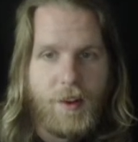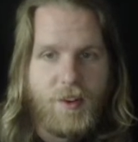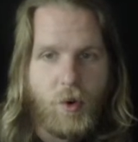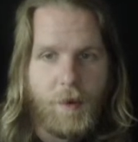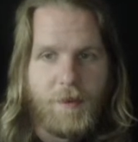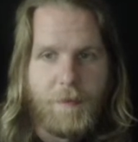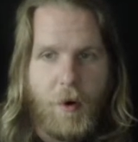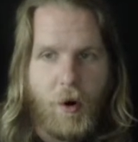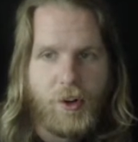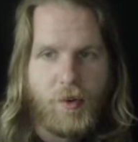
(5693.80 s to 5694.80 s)
Escort him to
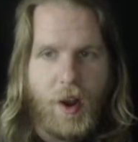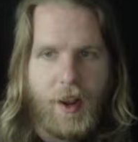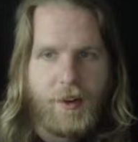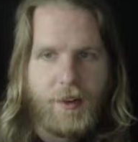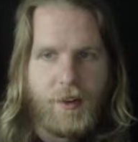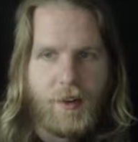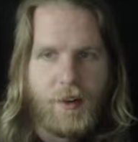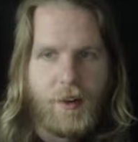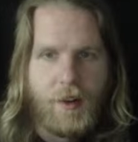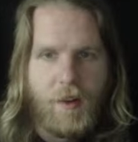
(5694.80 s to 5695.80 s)
Barge Right,
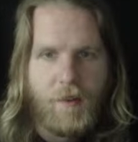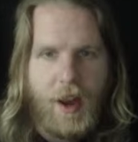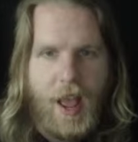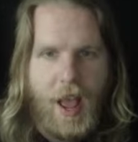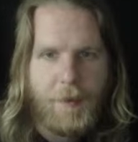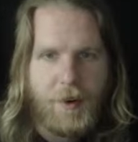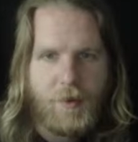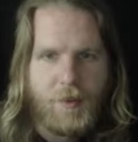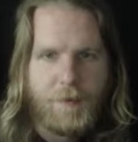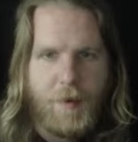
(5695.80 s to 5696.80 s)
then happen
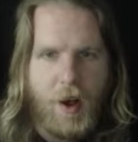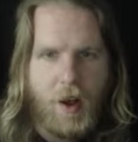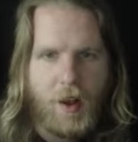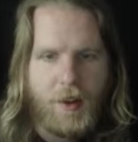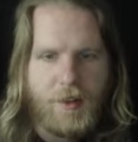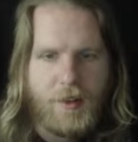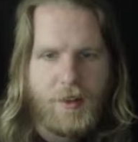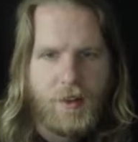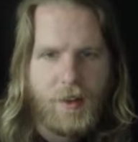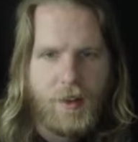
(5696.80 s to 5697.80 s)
to his
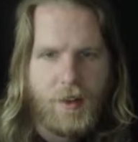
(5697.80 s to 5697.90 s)
boss.